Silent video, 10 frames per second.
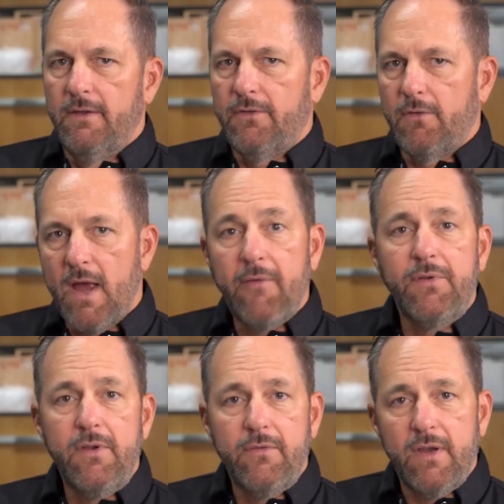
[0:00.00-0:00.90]
So after
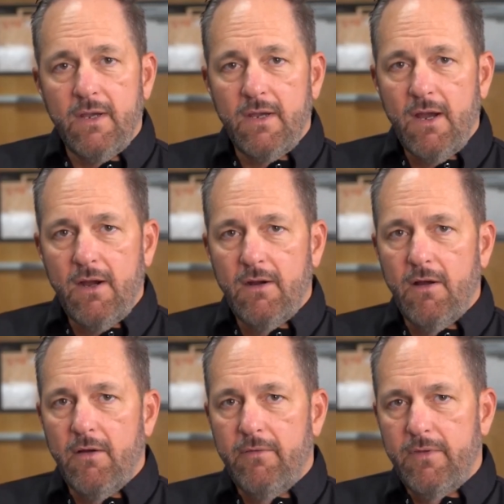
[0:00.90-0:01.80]
you've taken care
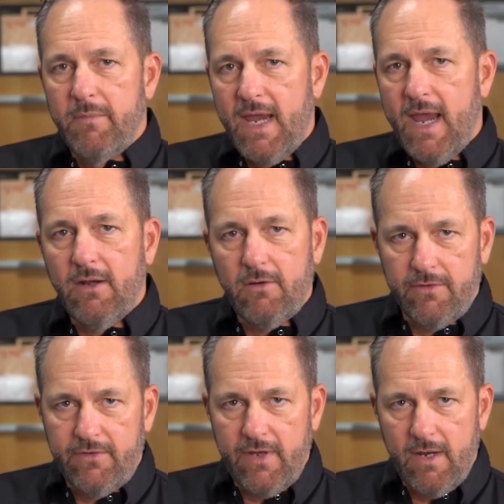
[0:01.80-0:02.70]
of the mechanical
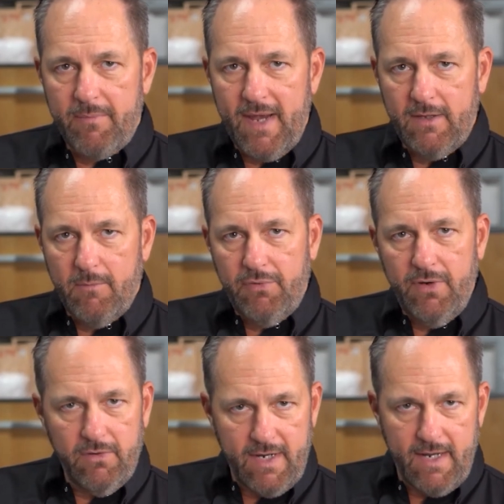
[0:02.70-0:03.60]
setup at the
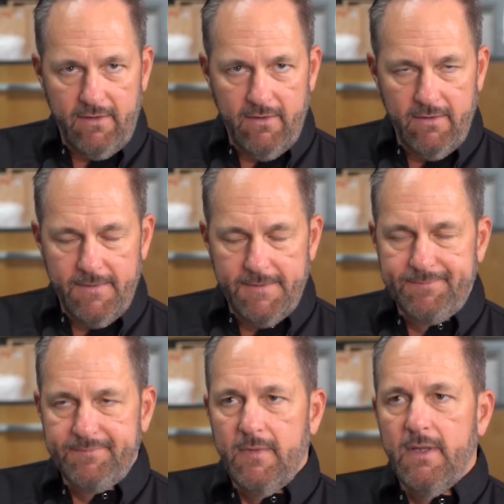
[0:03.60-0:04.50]
printer end,
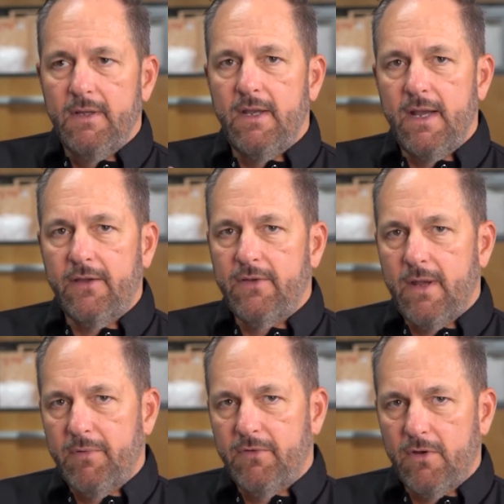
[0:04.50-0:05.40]
the next
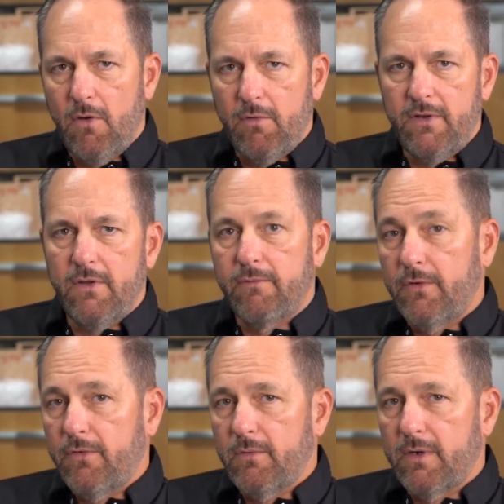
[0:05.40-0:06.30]
step is to go into the
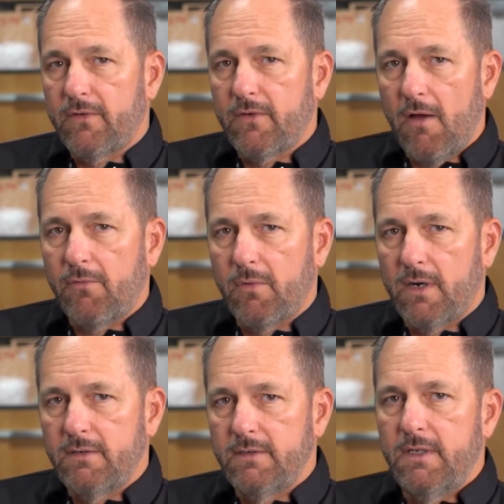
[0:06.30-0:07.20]
VersaWorks
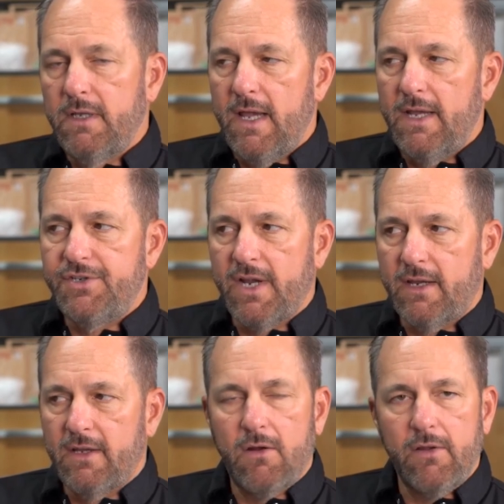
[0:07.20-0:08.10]
software and check
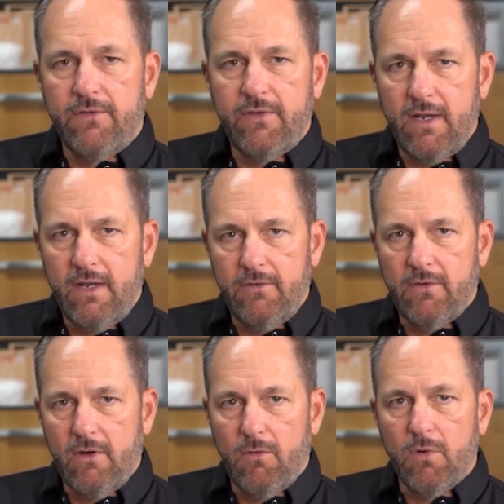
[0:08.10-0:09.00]
that all the settings
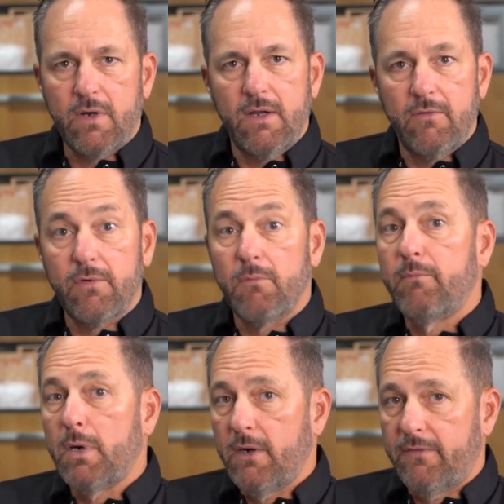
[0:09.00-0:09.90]
are working for
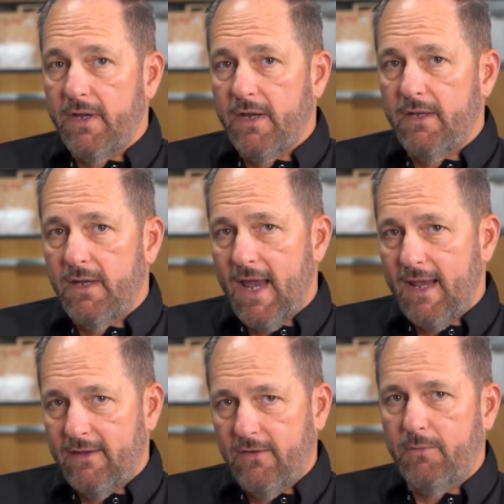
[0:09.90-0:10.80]
PerfCut
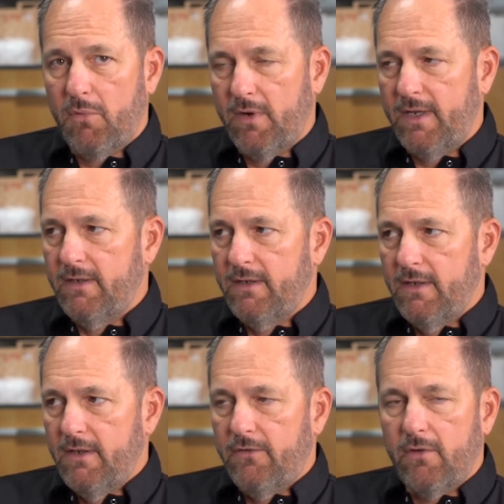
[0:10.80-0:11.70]
at this point.
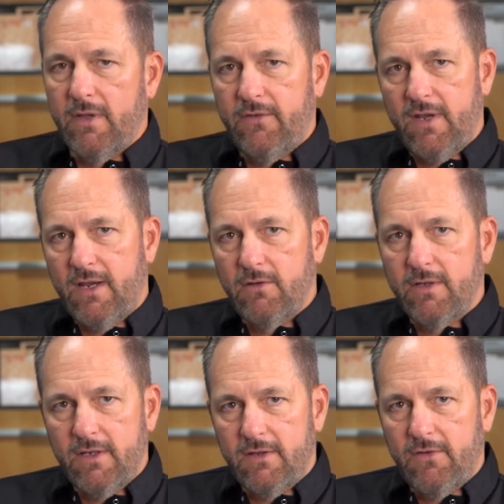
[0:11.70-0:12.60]
So let's take a
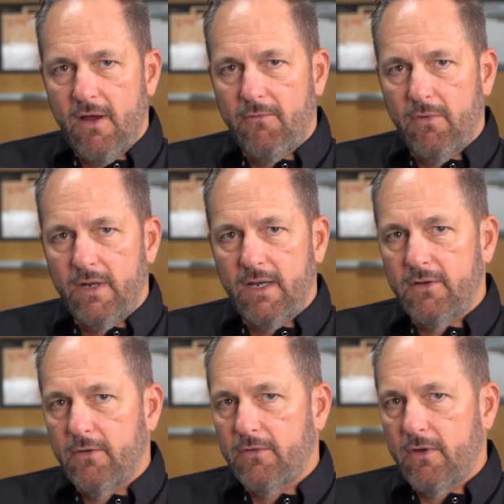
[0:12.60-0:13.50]
look at the software and get
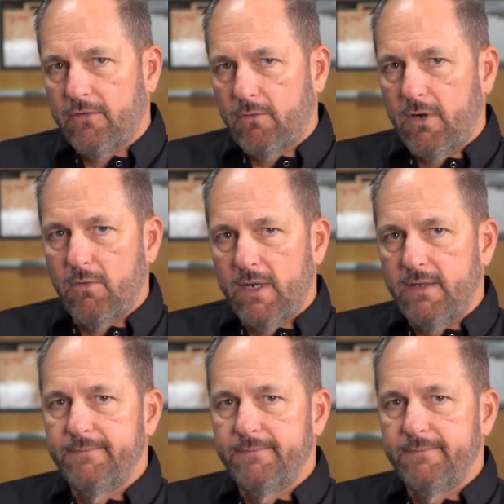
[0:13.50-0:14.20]
those all squared away.